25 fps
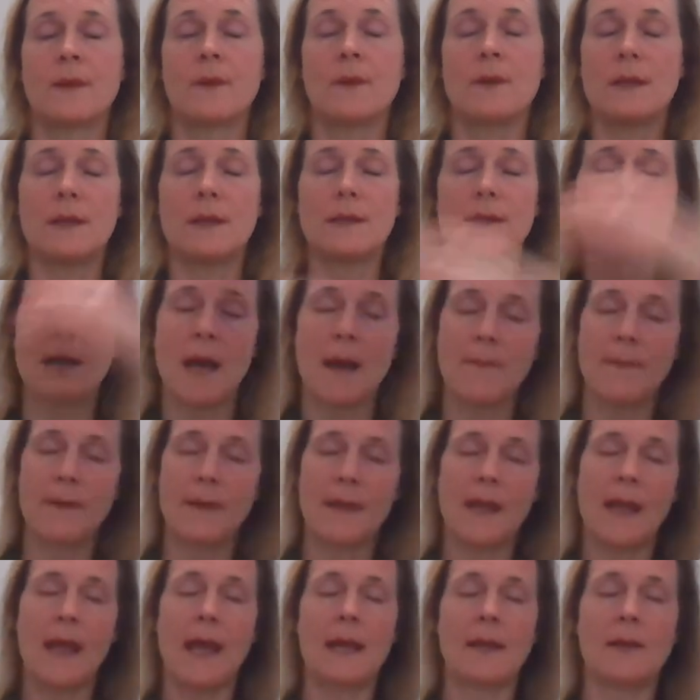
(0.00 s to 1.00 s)
good. Top
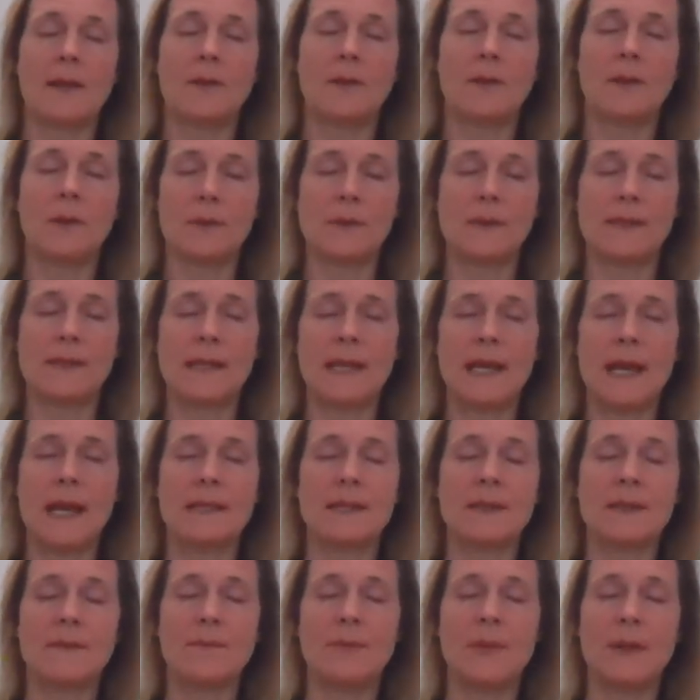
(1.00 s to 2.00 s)
of the head. Close the
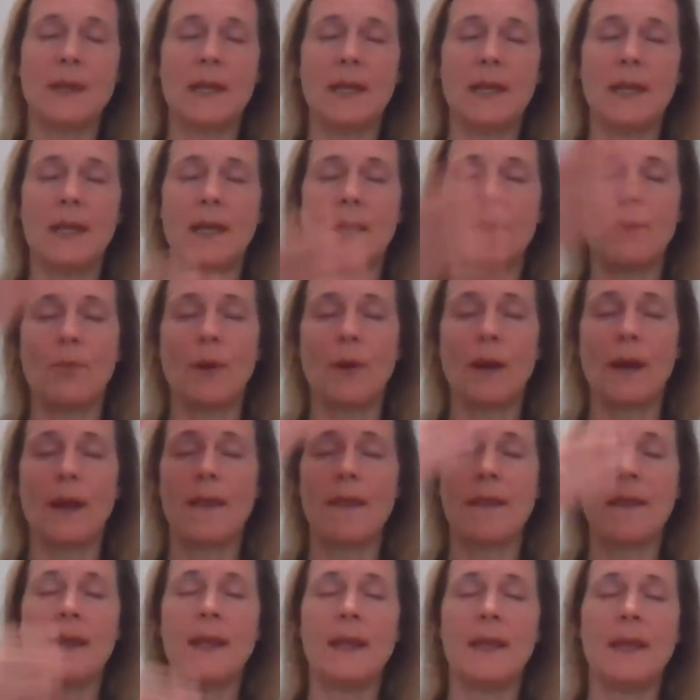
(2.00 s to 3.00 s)
eyes. Big
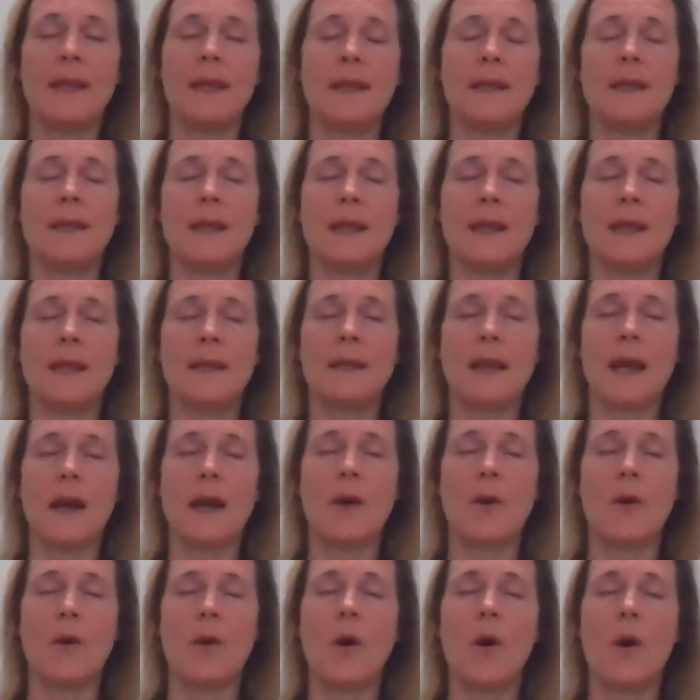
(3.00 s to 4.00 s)
breath in and
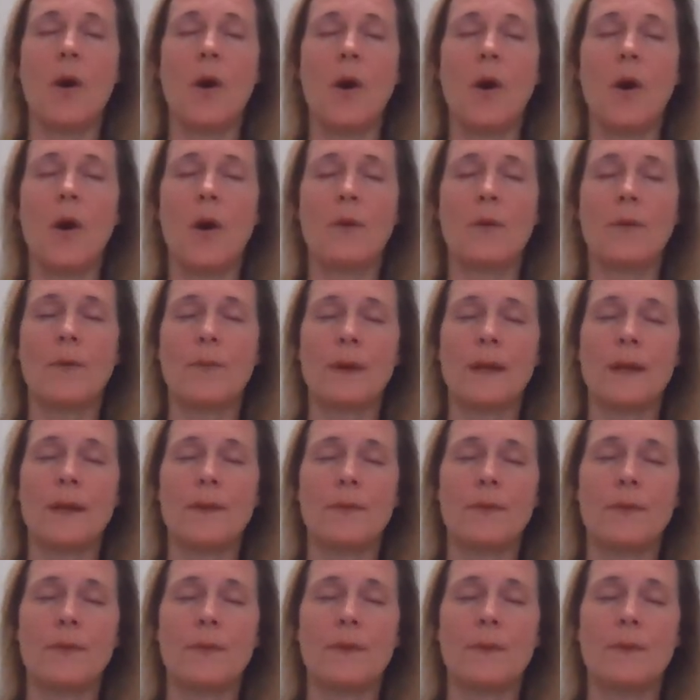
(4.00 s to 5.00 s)
out all the way
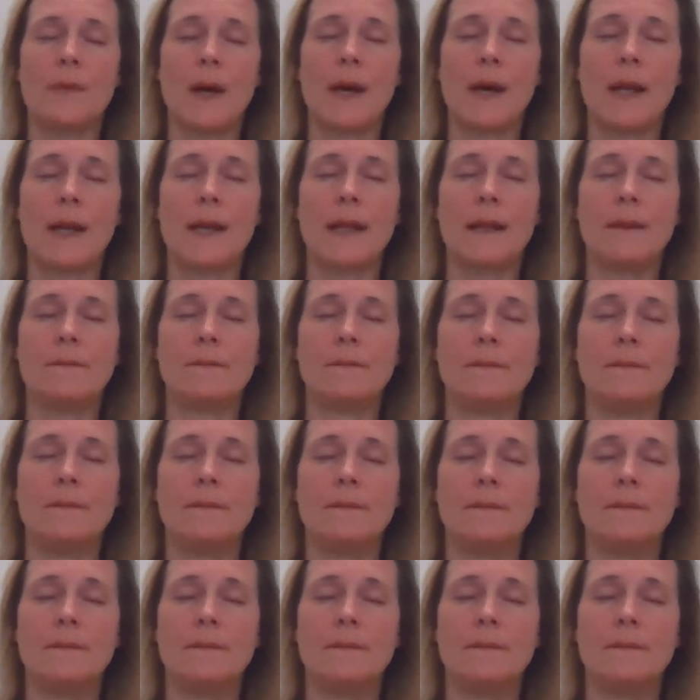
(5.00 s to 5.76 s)
through the body.